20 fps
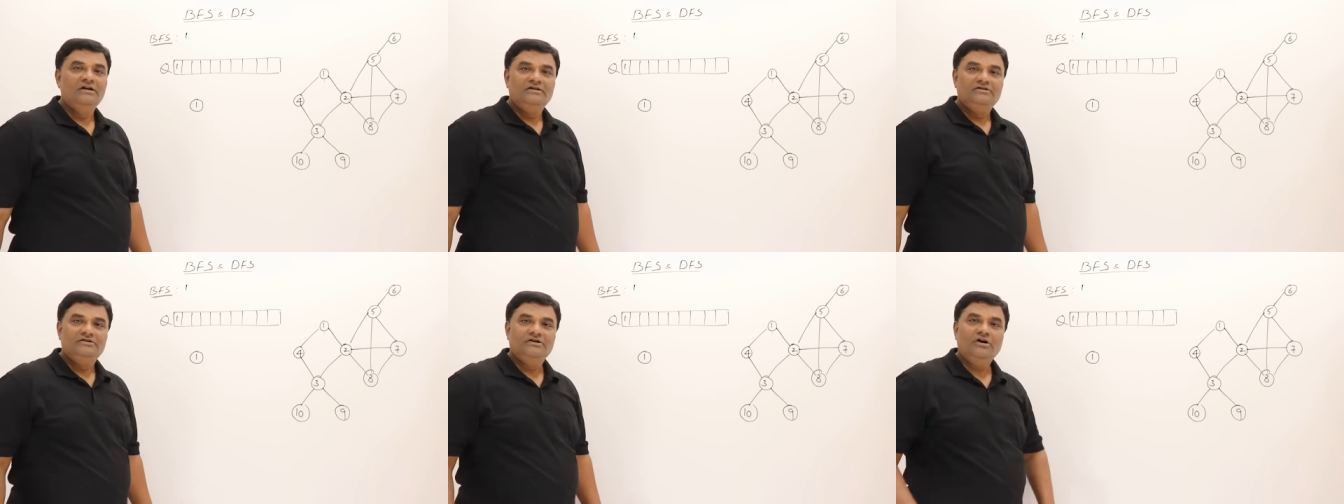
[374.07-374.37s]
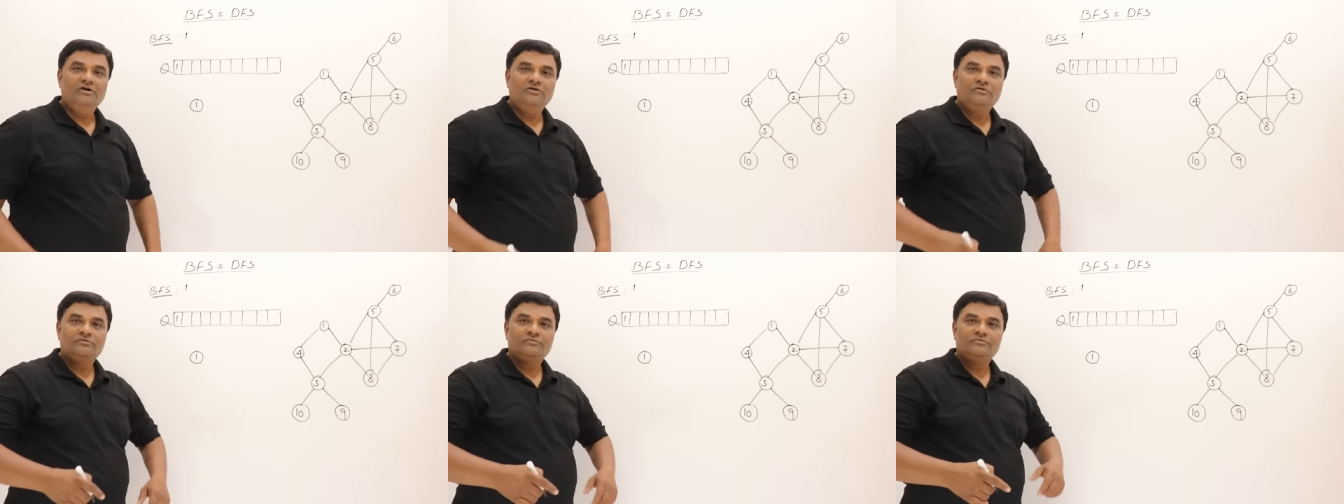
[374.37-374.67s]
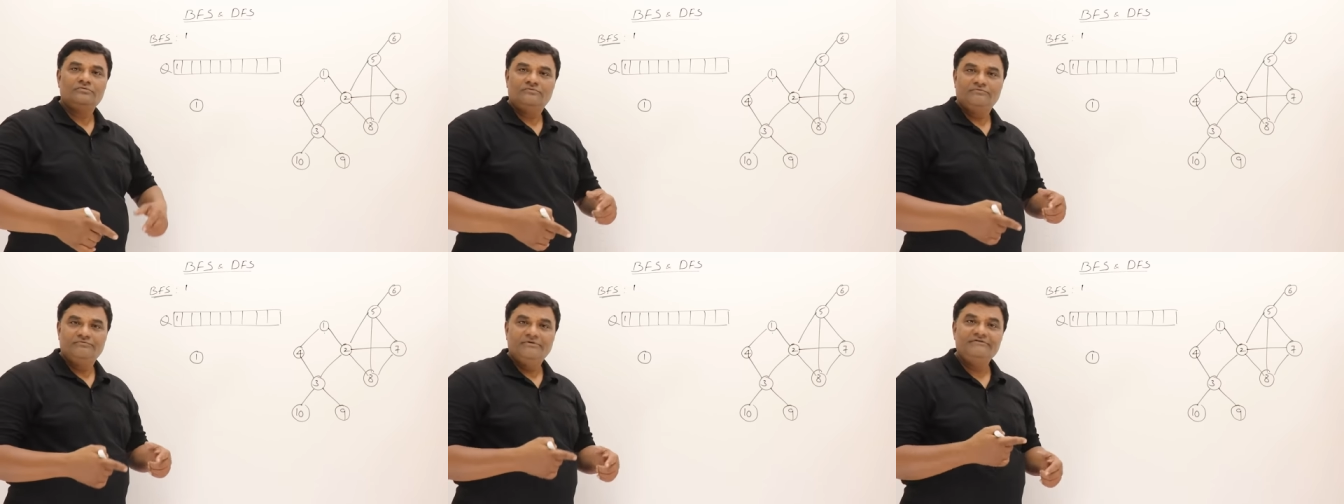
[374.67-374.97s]

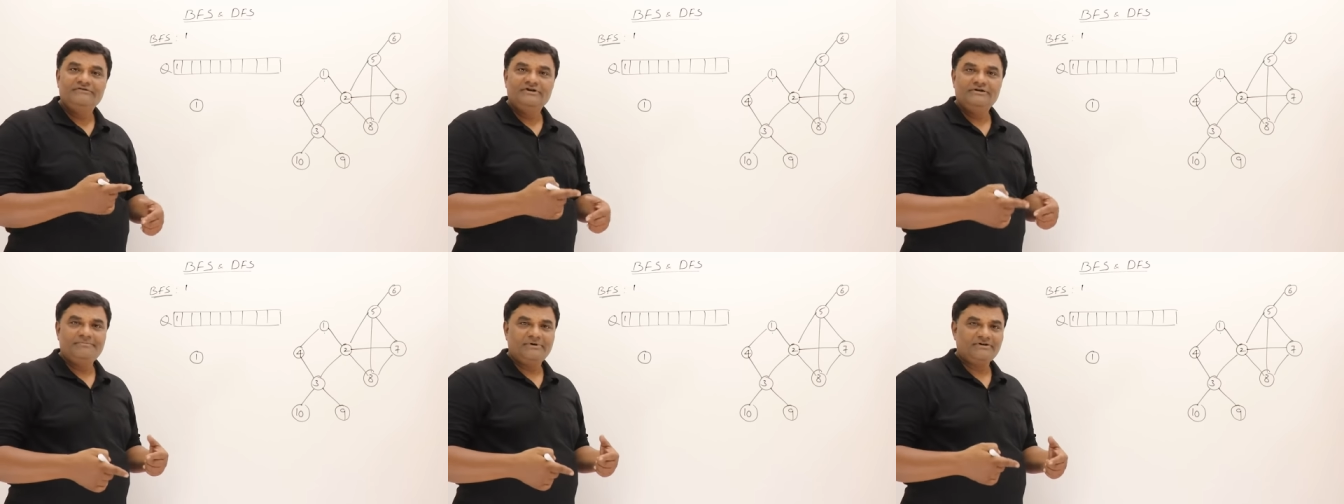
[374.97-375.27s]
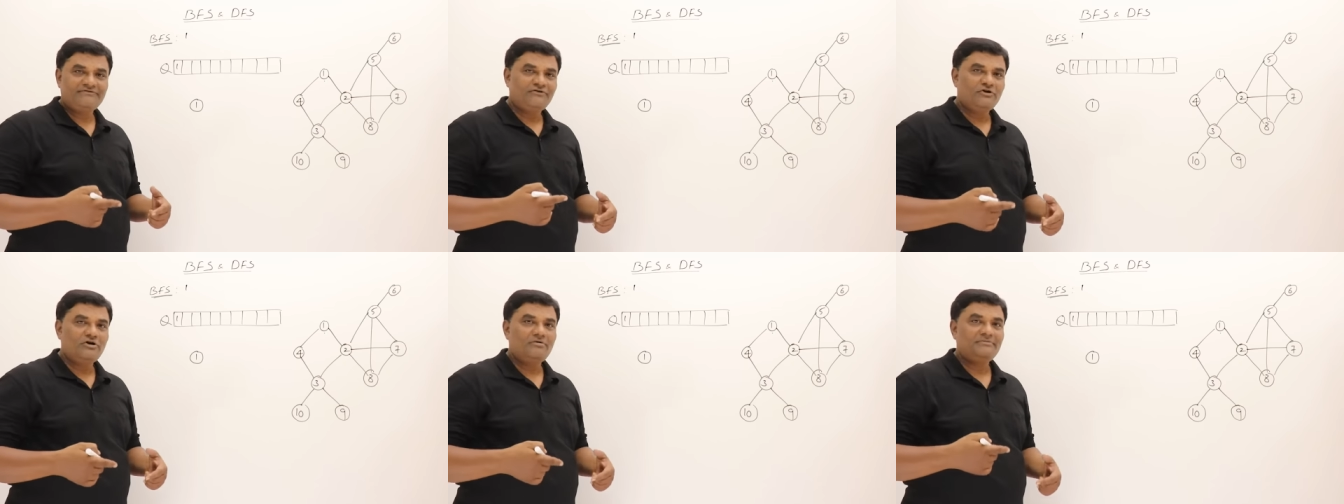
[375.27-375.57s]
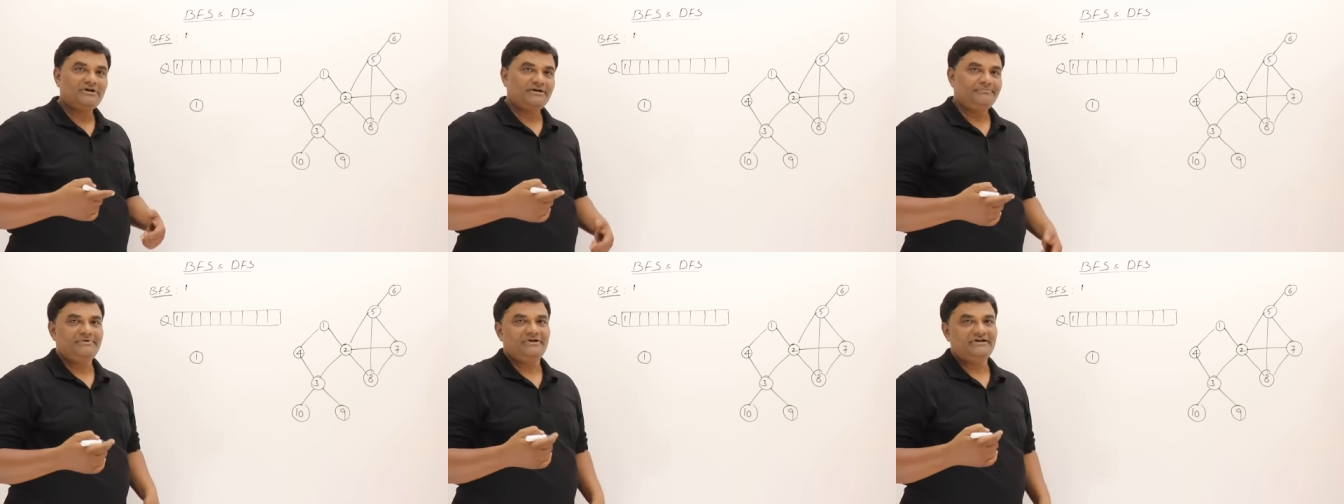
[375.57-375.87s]
Now we will perform
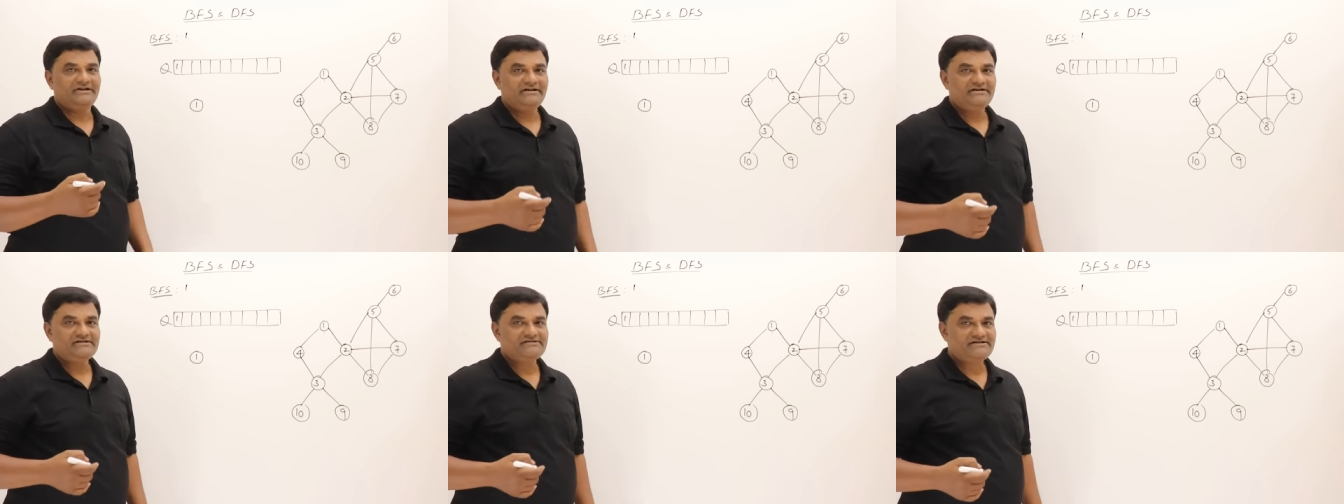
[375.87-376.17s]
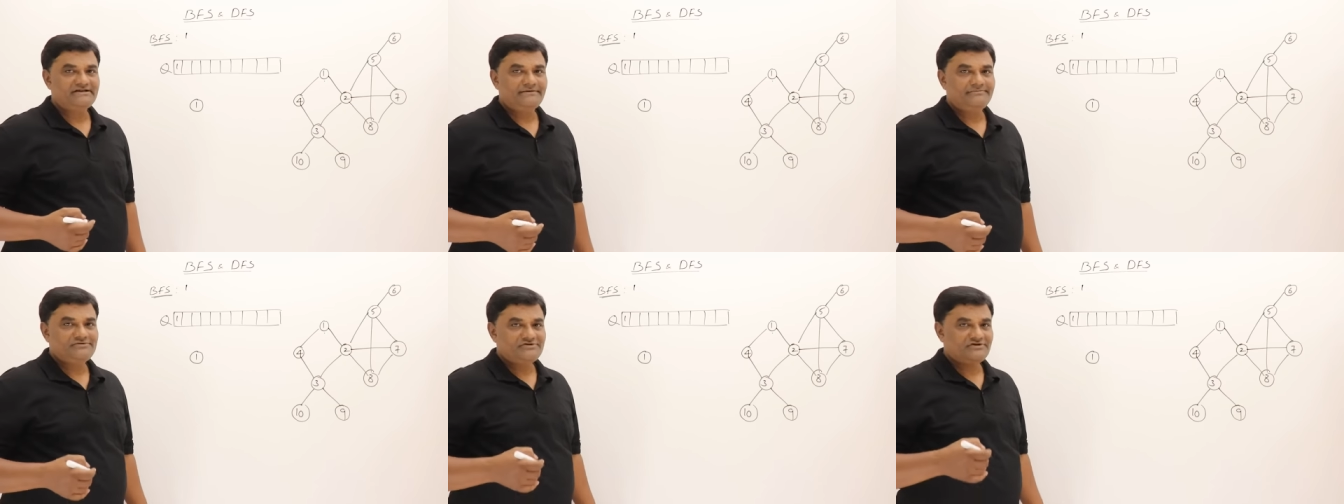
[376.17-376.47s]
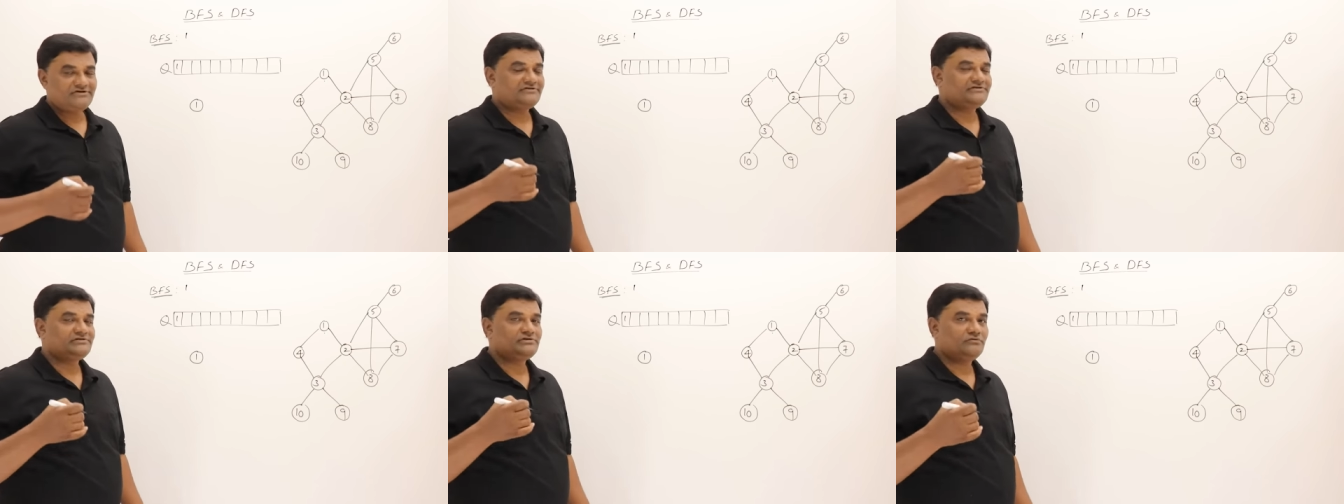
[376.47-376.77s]
repeating steps.
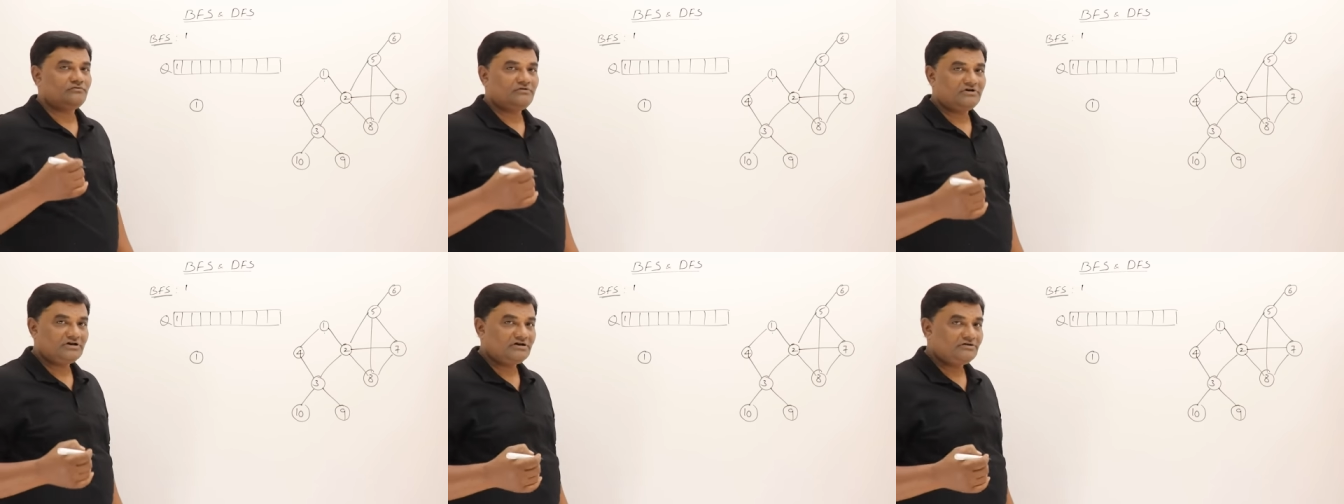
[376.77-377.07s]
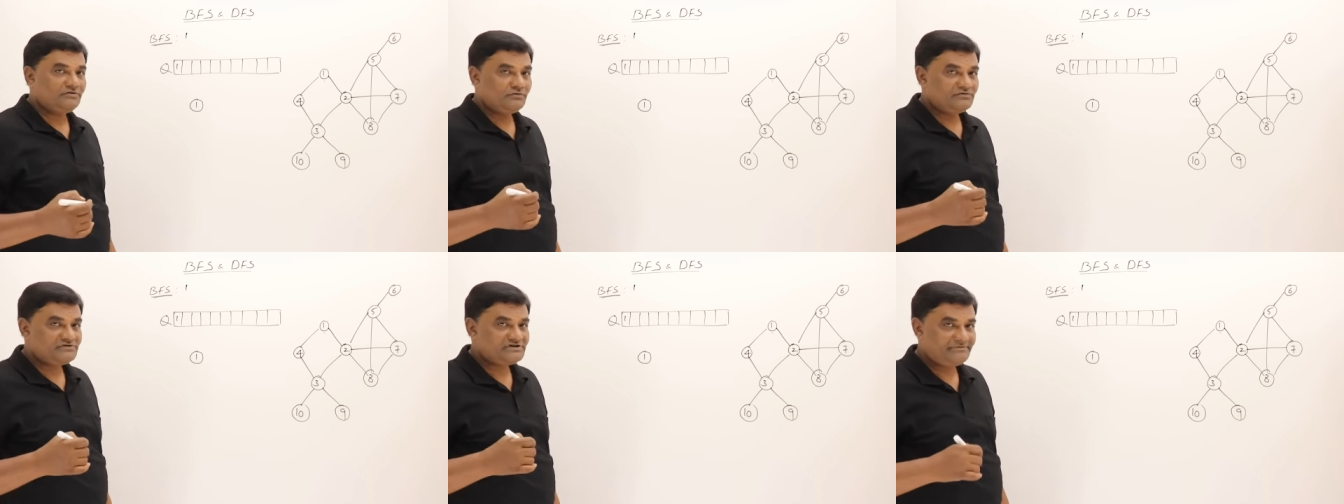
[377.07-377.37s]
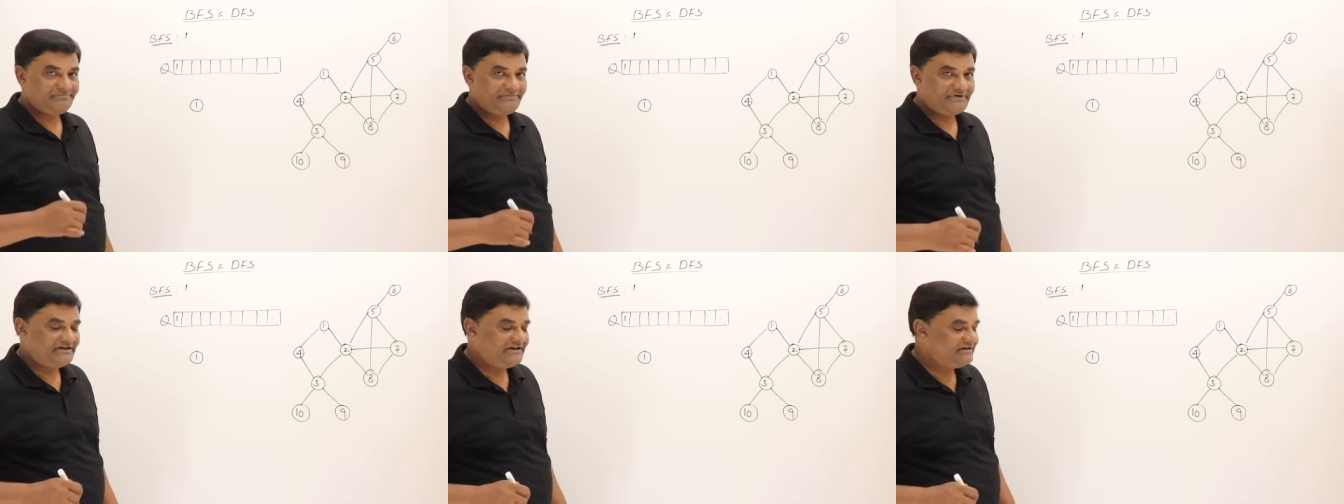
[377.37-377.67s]
So what are those
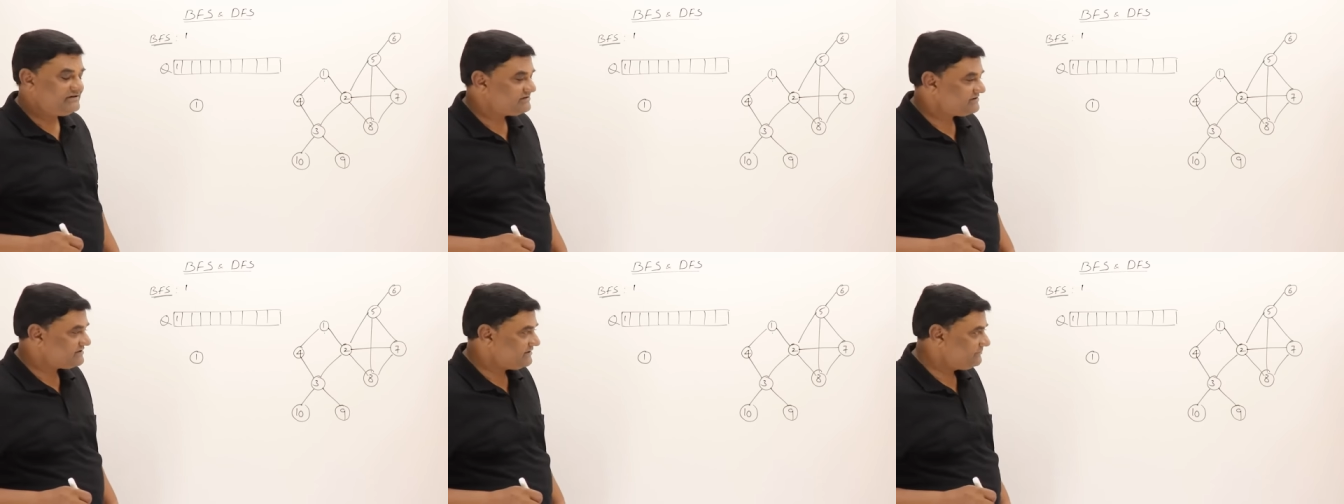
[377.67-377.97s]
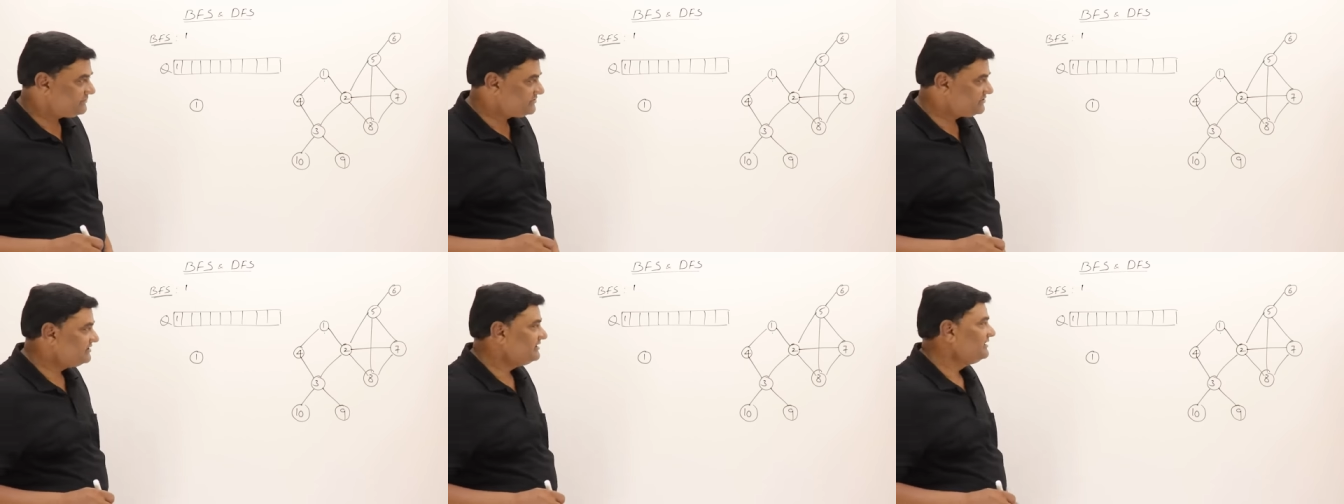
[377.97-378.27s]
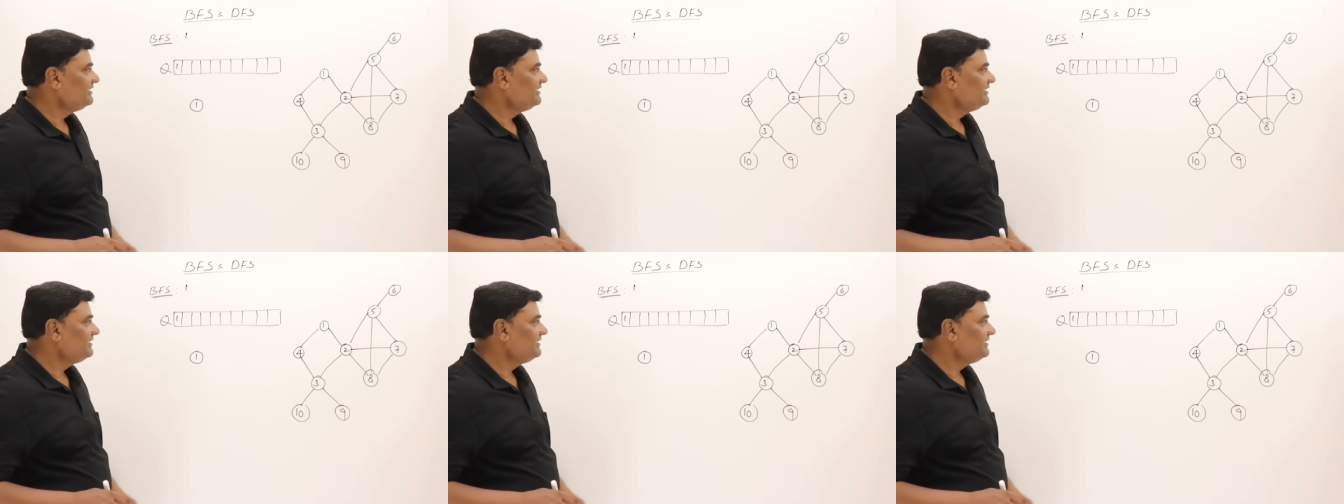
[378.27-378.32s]
repeating steps?